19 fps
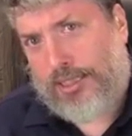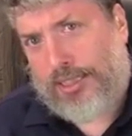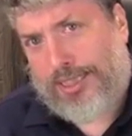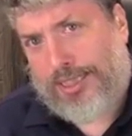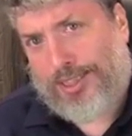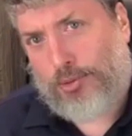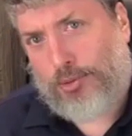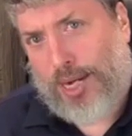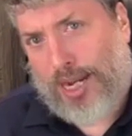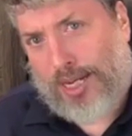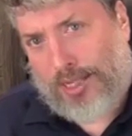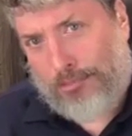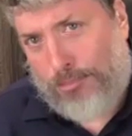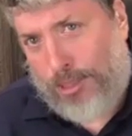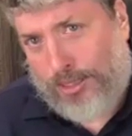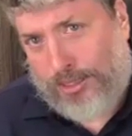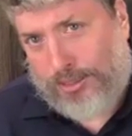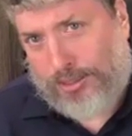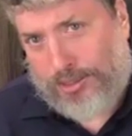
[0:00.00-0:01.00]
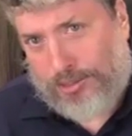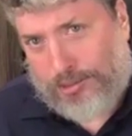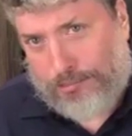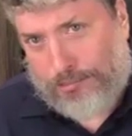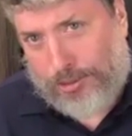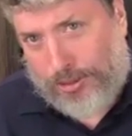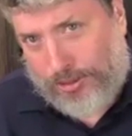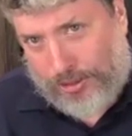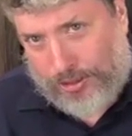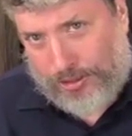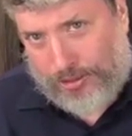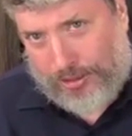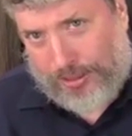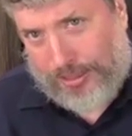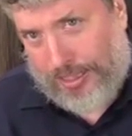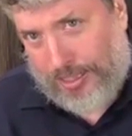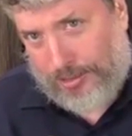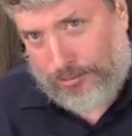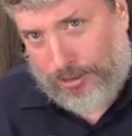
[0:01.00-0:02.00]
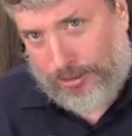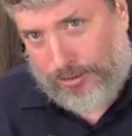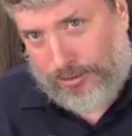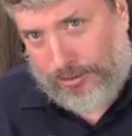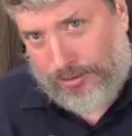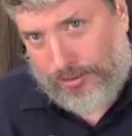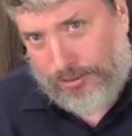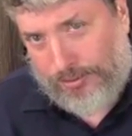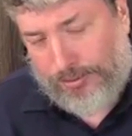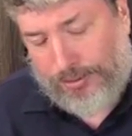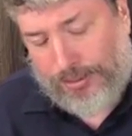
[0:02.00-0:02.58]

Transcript: It's rahmanis, it's mercy to the animal.